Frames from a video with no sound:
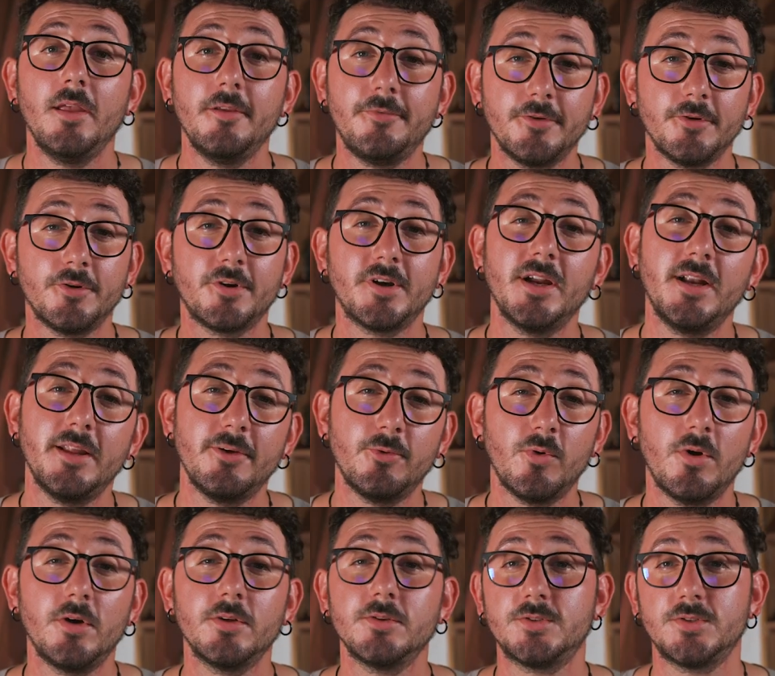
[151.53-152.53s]
If you really
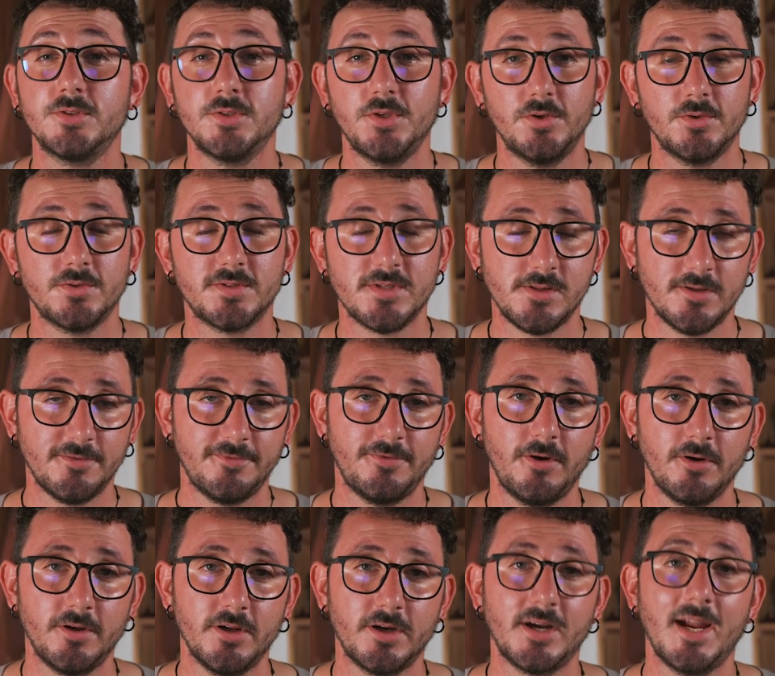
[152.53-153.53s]
want to use a
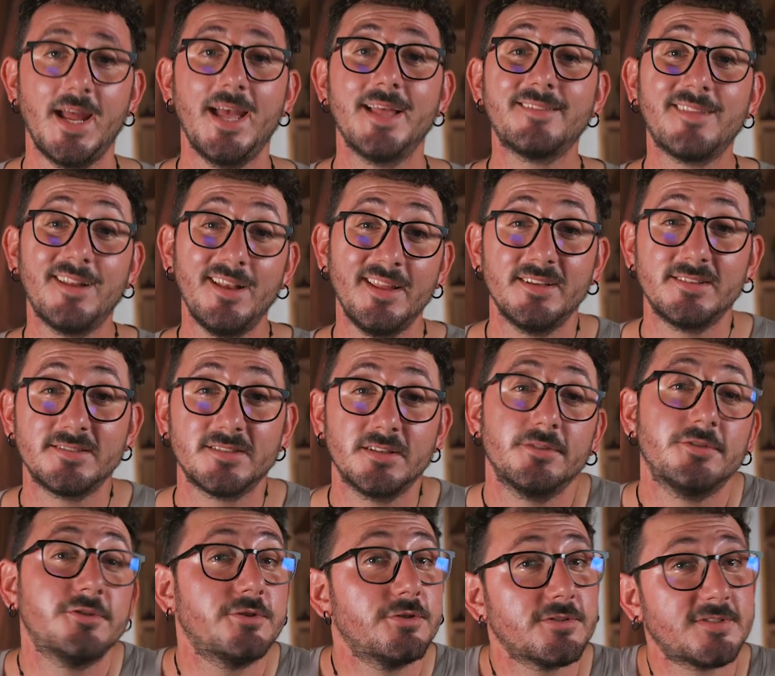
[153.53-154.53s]
defogger, at least
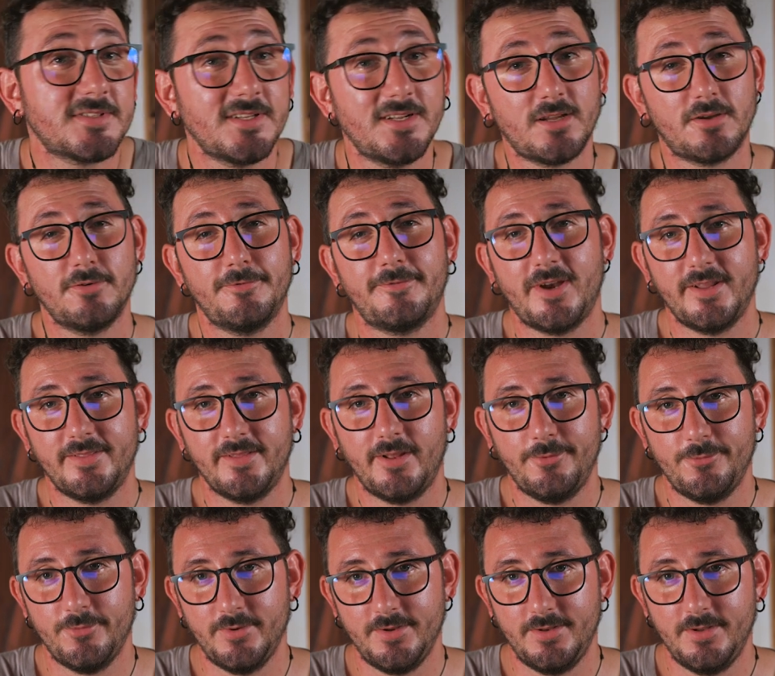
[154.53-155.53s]
choose an
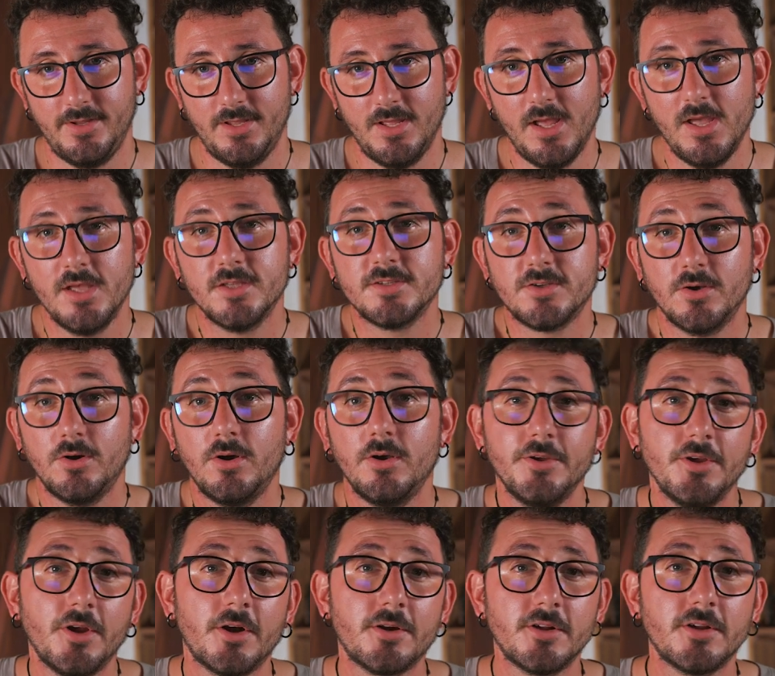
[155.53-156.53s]
eco-friendly one, so
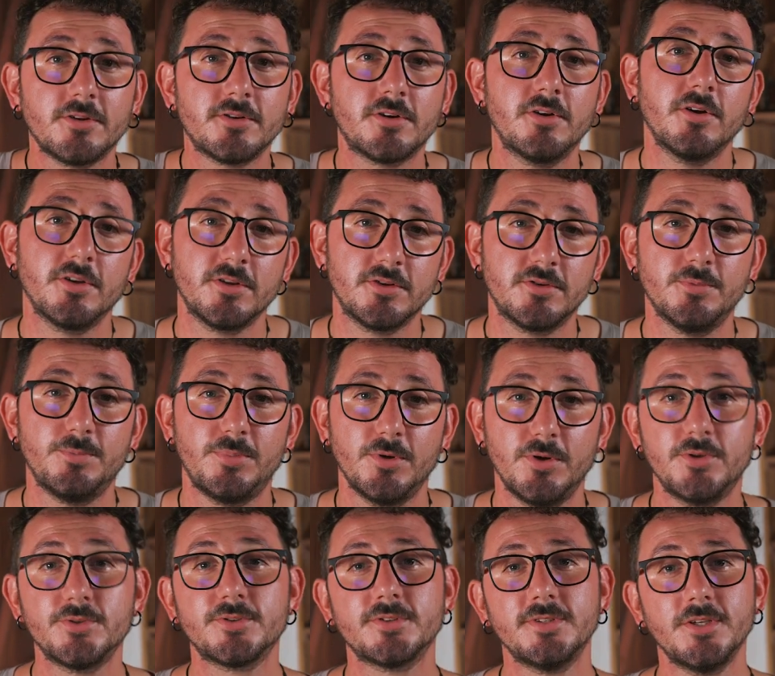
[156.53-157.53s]
you are not going to
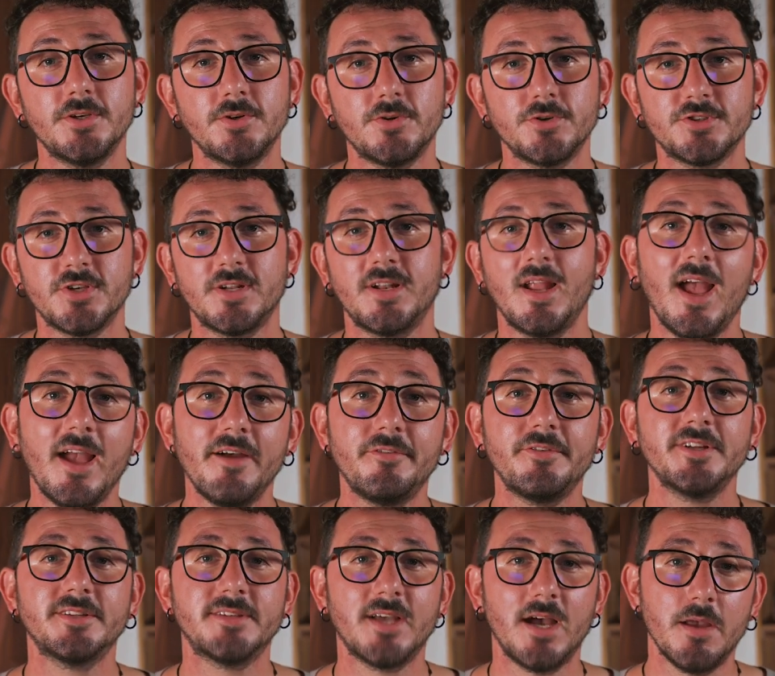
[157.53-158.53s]
pollute the ocean
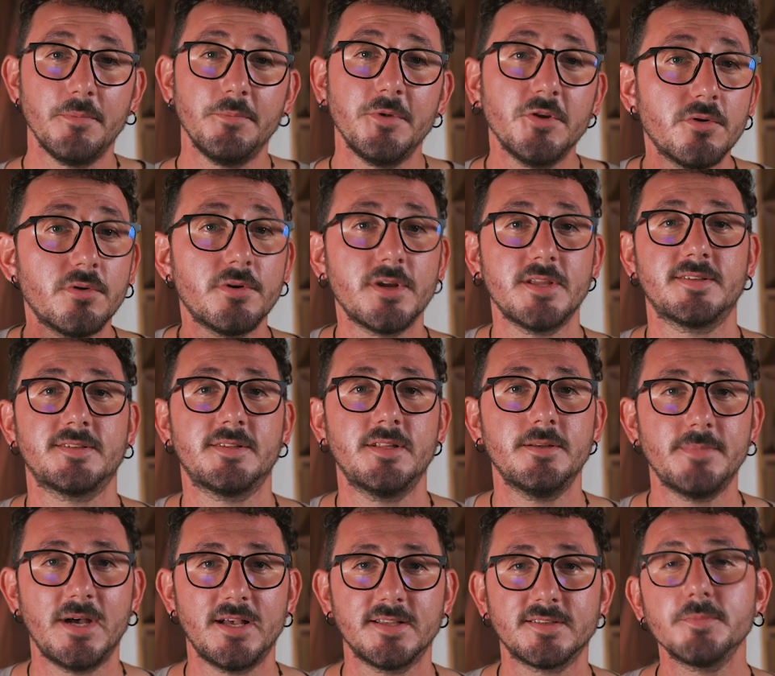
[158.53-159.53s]
every time you rinse
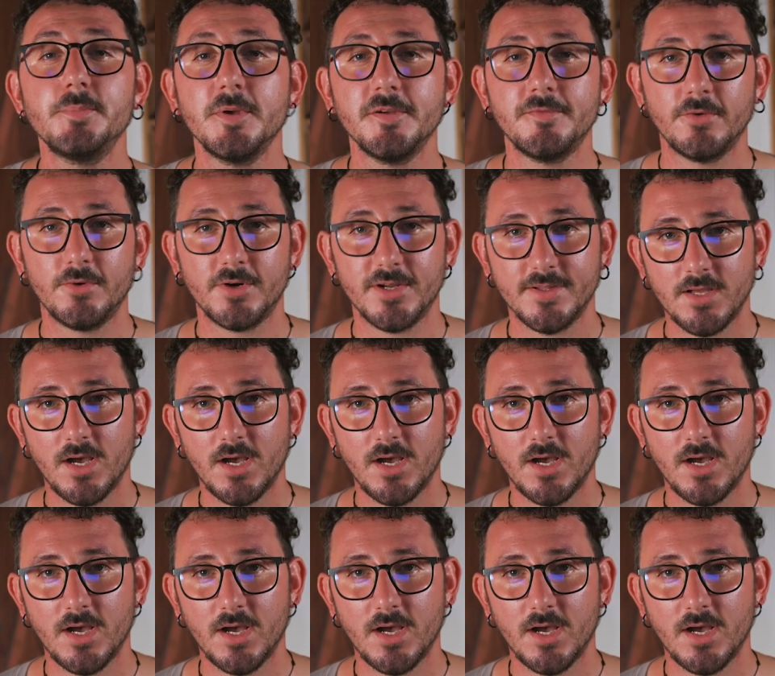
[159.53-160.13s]
the mask before a